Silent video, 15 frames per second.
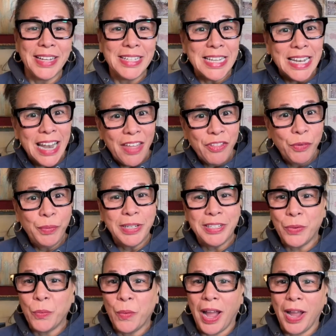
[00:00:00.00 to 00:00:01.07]
That's another
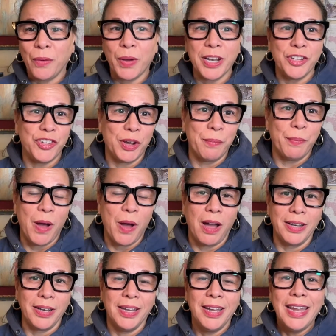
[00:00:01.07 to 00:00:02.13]
reason why I want to jump
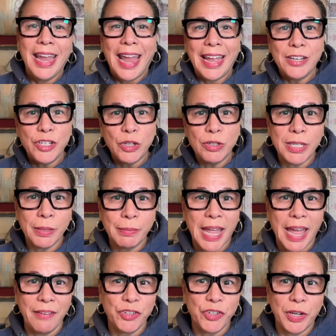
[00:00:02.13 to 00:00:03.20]
on and do some
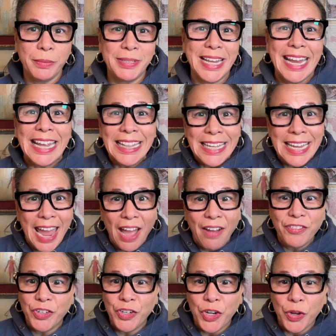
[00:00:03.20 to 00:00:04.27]
live streams in the
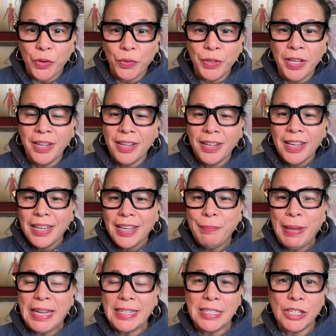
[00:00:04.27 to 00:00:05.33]
afternoon,
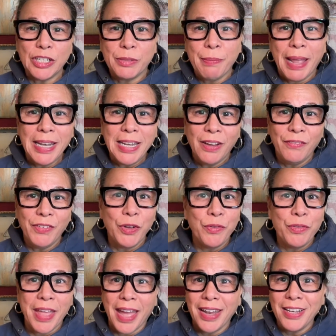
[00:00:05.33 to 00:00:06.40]
because there's many of
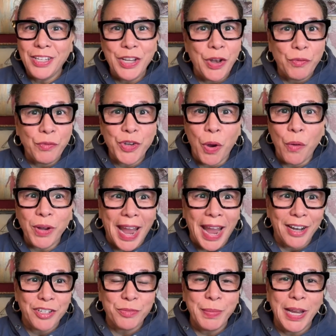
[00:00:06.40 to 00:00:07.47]
you that, don't
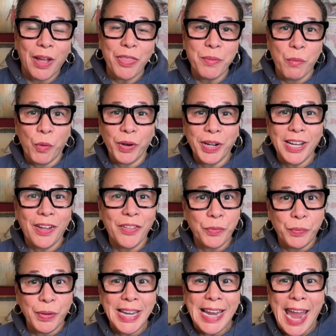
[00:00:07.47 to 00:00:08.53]
catch me on the morning on
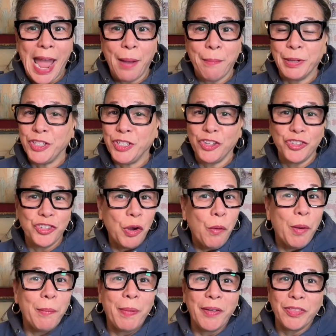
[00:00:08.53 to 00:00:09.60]
the recap, but you
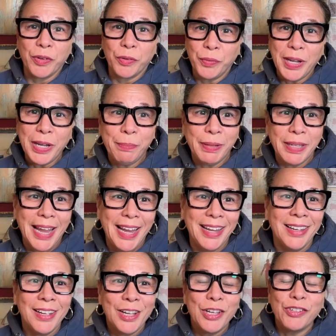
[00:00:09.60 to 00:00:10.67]
show up on the
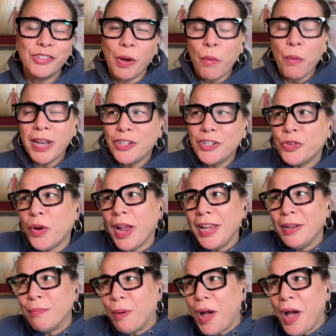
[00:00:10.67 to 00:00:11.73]
replay. So I want to
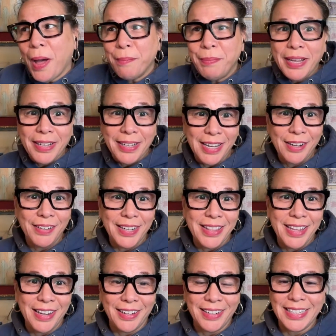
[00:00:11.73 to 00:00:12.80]
try and pop in here
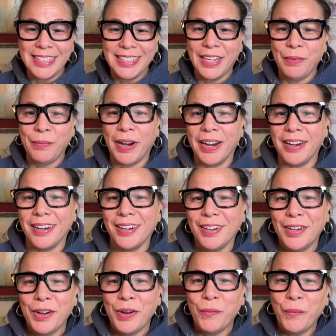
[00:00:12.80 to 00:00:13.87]
and there and see where
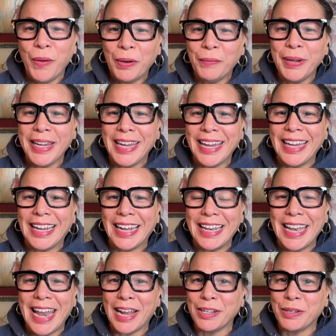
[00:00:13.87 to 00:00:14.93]
we can
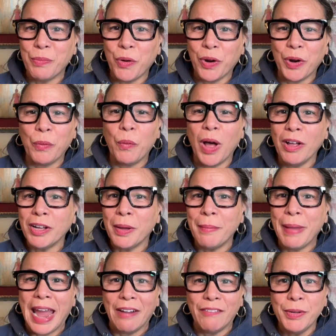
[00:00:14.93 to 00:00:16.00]
connect more.
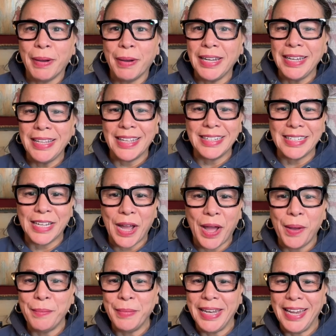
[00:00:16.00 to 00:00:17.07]
Welcome everybody that's
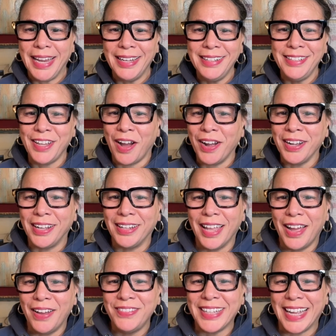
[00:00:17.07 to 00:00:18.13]
coming in. Don
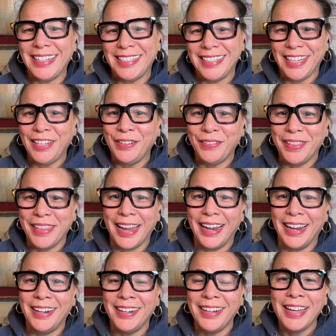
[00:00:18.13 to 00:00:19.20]
Gloves, I see you
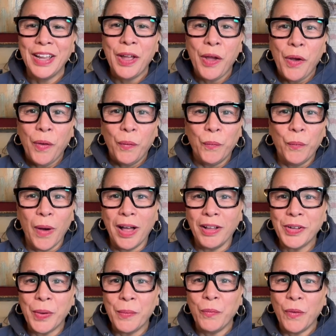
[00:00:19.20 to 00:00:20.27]
there.
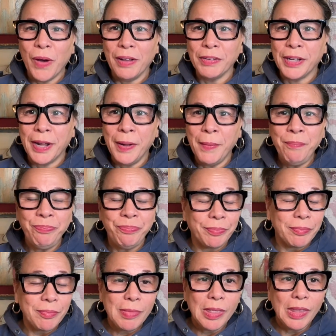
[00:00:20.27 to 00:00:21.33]
Welcome.
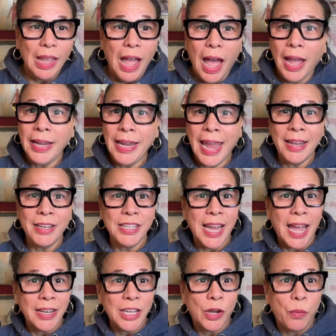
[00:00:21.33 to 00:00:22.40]
Again,
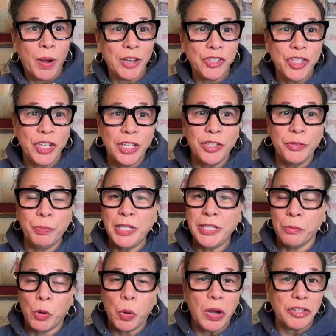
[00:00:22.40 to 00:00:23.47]
you got any questions?
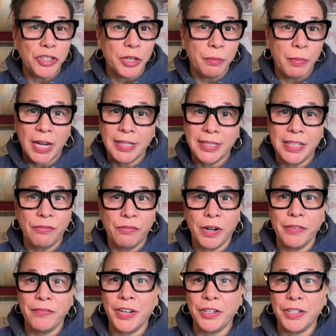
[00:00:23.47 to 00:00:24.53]
Put some question marks in
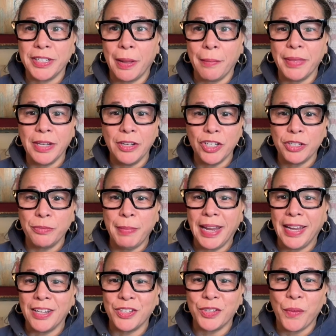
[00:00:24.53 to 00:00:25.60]
front of it or something. Just
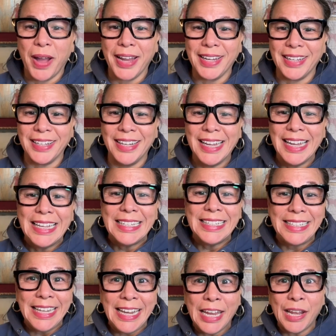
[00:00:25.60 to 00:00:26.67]
make it so I can
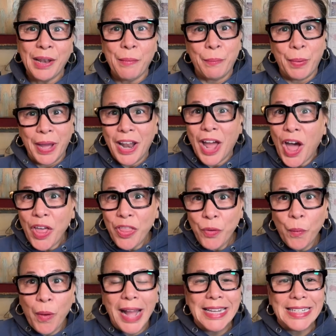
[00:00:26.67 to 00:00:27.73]
see it. But
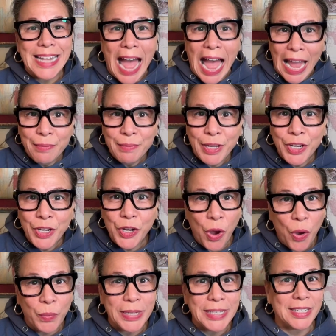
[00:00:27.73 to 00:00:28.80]
otherwise, I'm going to
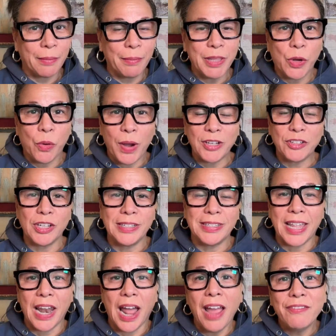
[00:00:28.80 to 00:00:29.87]
go with some of the
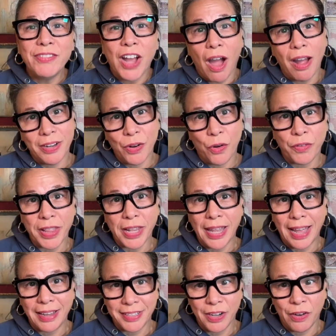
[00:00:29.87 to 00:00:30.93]
questions that I've gotten over the
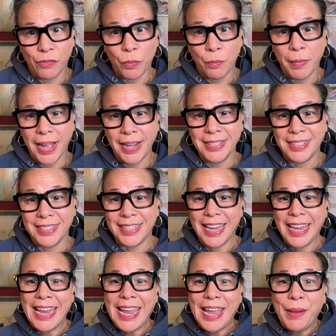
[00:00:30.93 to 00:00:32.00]
last several months.